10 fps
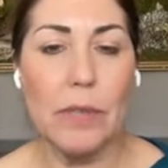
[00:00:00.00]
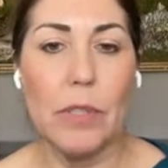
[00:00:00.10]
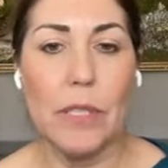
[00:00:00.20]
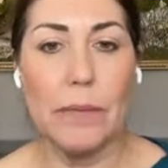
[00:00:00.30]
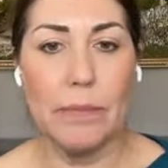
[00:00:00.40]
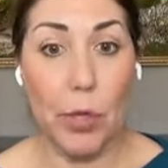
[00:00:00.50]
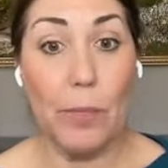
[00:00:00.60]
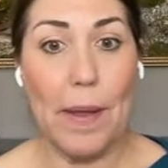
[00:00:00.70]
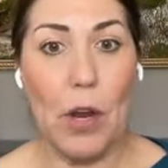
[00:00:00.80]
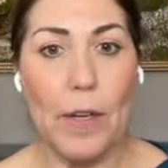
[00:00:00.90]
It really
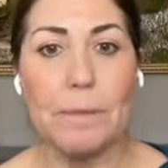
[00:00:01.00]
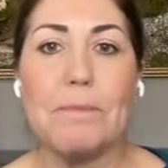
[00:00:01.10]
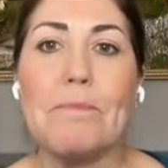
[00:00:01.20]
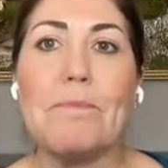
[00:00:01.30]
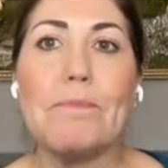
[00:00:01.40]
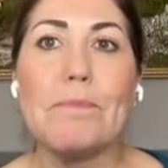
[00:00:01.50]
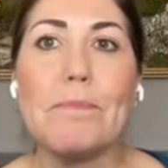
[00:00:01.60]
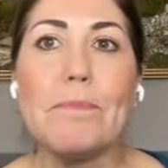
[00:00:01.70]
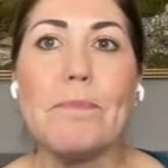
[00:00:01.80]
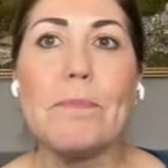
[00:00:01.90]
broke my heart.
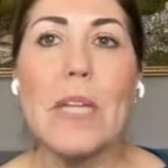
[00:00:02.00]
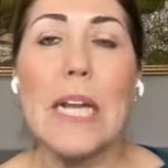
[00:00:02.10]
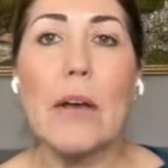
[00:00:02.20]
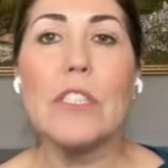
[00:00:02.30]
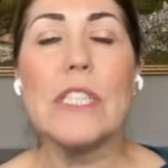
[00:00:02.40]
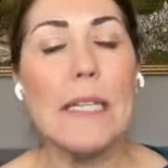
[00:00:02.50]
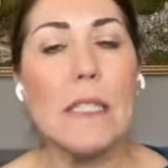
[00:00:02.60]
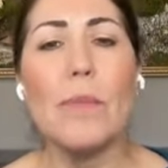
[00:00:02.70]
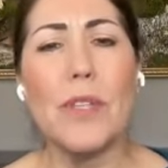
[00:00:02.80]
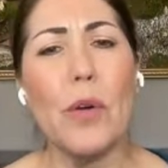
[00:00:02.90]
And I would just ask
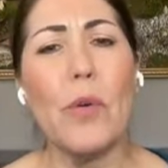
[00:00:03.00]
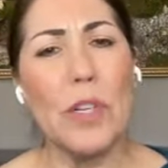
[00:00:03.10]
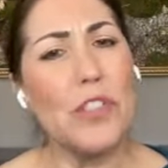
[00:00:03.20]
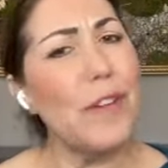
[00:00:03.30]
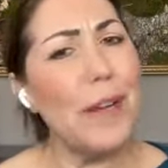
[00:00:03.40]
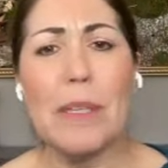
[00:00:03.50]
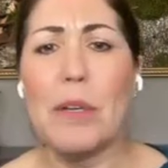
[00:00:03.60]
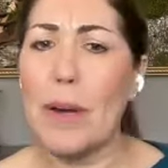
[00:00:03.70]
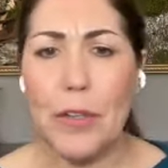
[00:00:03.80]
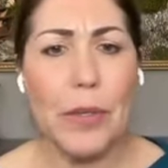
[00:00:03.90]
them, where's your family?
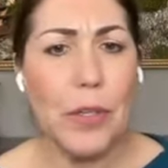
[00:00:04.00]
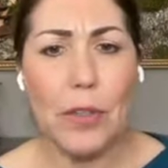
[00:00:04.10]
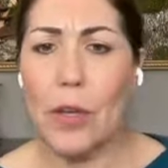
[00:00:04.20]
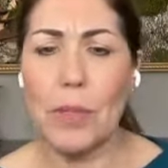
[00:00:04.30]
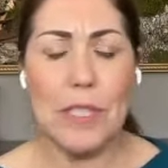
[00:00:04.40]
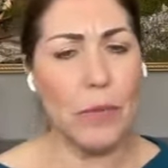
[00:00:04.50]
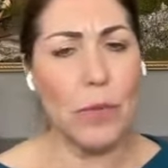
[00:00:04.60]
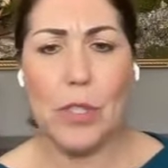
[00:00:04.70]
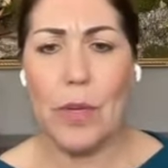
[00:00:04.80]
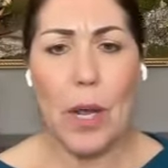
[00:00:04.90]
Why are you here alone?
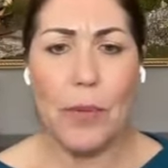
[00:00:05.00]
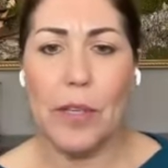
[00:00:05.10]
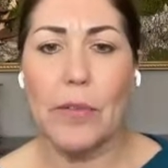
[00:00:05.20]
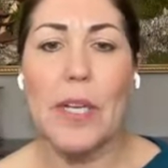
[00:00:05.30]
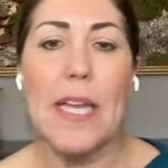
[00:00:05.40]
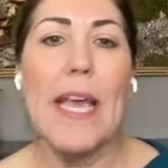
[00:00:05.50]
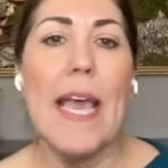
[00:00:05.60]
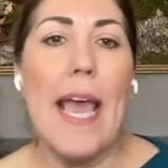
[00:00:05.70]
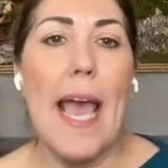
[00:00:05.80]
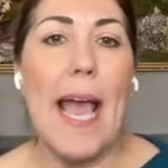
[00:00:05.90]
What's going on with you?
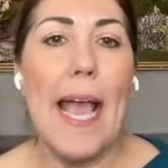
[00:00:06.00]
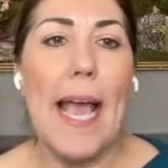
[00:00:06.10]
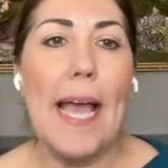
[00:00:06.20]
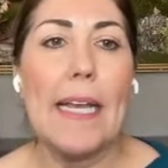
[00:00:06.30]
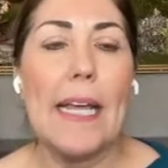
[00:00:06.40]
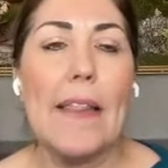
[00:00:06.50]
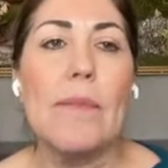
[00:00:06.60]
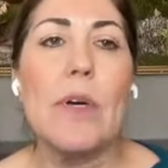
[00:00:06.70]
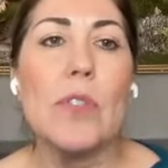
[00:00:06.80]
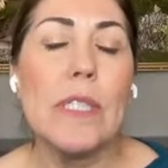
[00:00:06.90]
And the
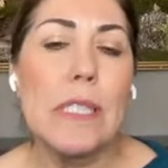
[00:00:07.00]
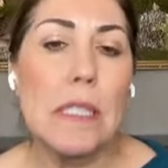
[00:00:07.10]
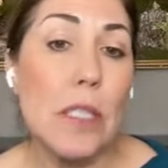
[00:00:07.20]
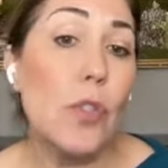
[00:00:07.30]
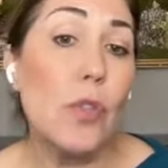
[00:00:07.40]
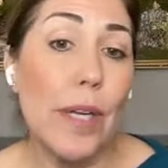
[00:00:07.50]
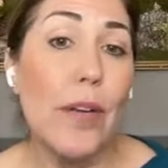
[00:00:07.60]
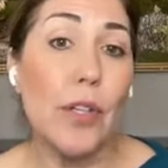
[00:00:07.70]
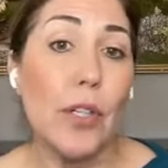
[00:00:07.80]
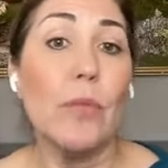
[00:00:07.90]
most consistent story I
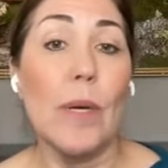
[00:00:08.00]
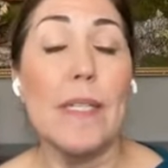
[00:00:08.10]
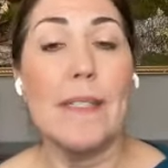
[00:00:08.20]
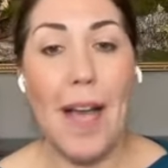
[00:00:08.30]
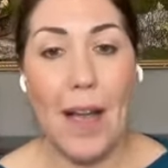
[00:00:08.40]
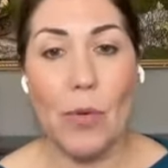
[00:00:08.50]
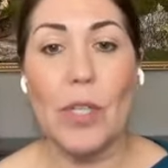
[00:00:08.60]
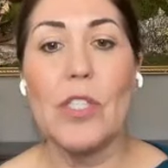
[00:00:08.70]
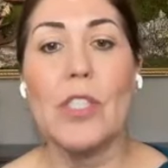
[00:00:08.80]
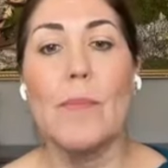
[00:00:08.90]
heard was, I
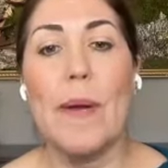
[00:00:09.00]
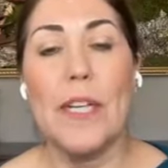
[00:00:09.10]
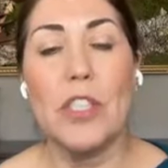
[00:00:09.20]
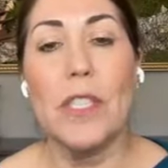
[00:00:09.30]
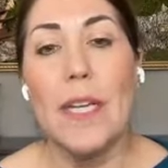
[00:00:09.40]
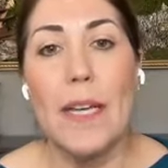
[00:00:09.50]
worked so much.